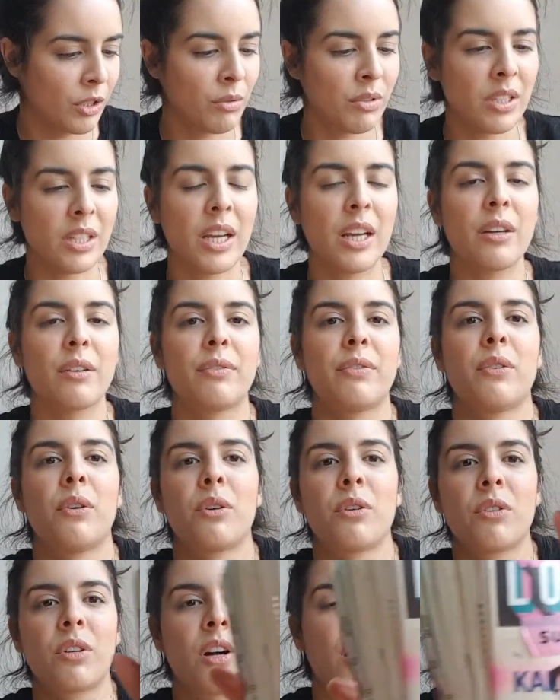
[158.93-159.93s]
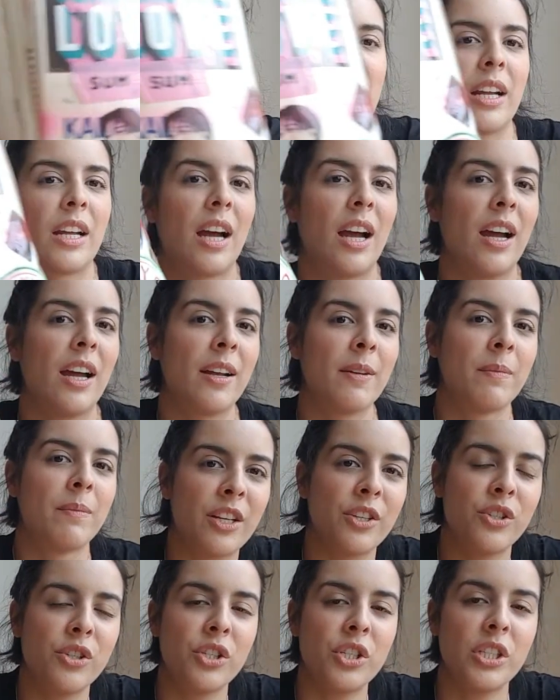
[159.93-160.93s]
was like a photo card I got.
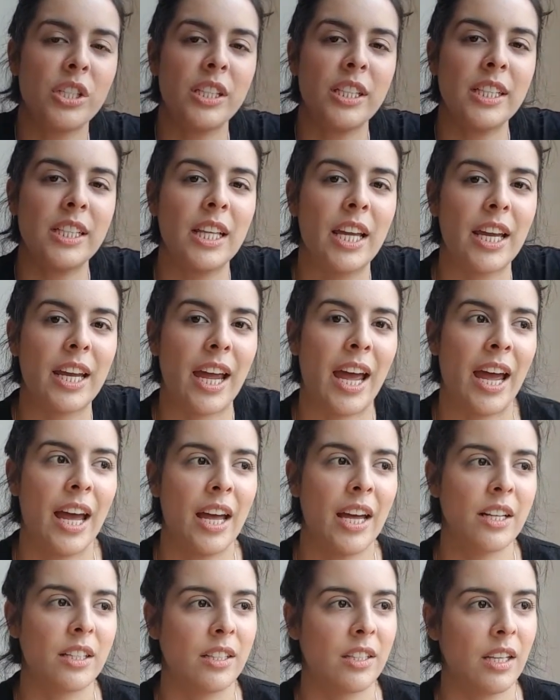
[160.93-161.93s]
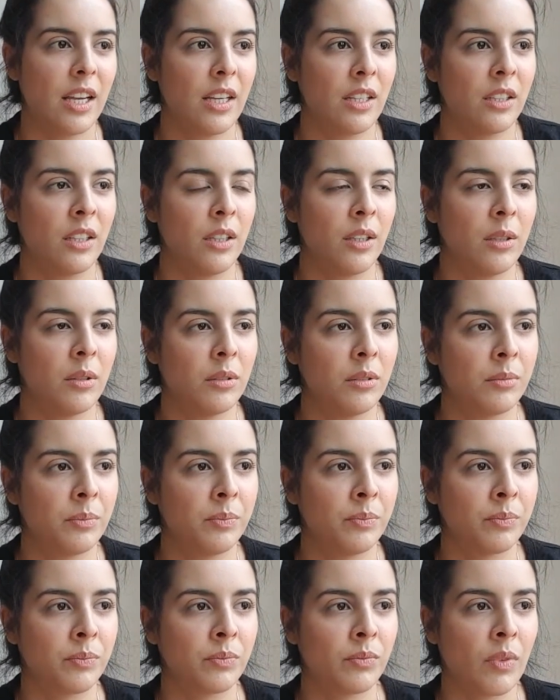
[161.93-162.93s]
Cause usually like at
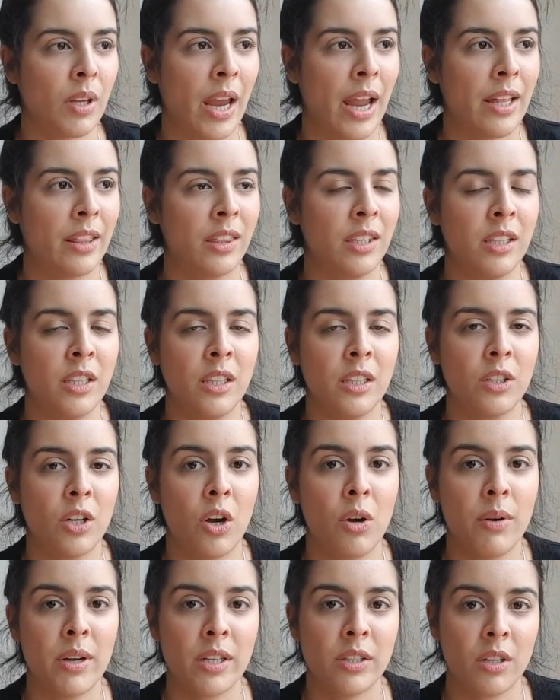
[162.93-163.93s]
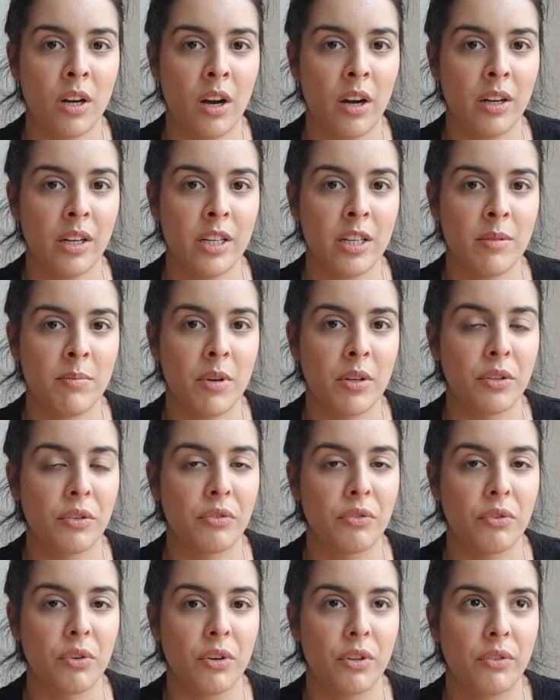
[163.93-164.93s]
the EXO'rDIUM on the
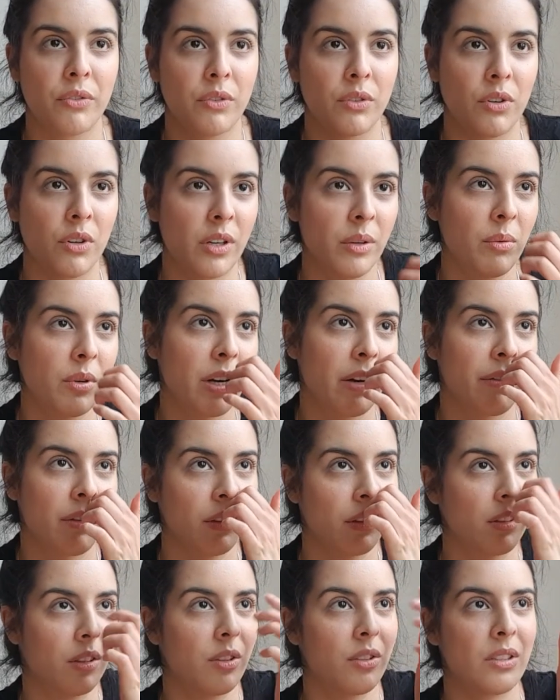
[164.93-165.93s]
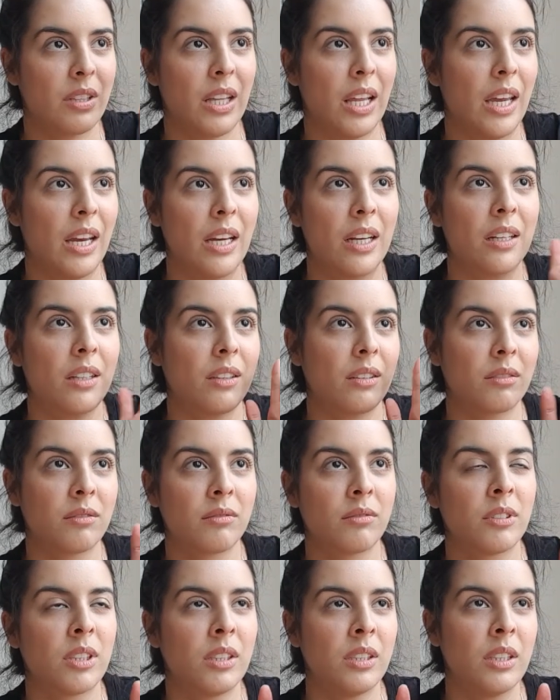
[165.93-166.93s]
4th floor, whenever there's like,
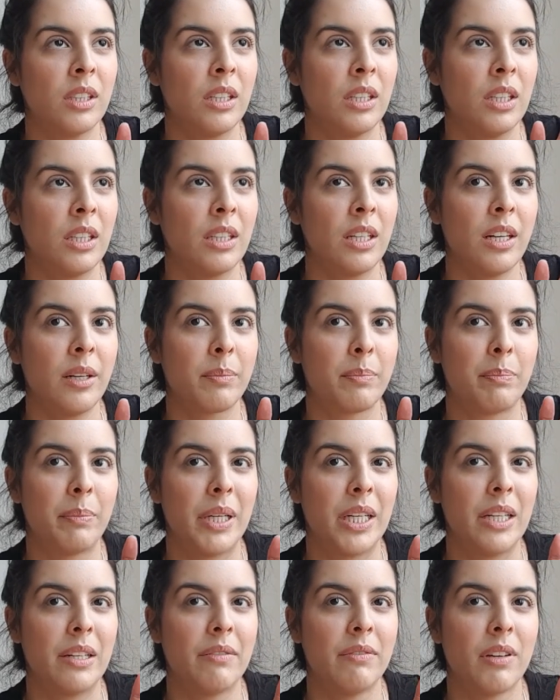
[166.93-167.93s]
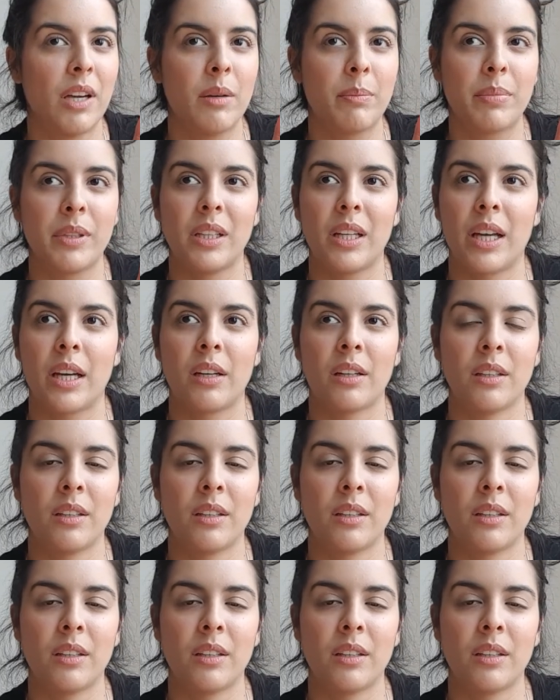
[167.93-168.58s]
not a big event, but like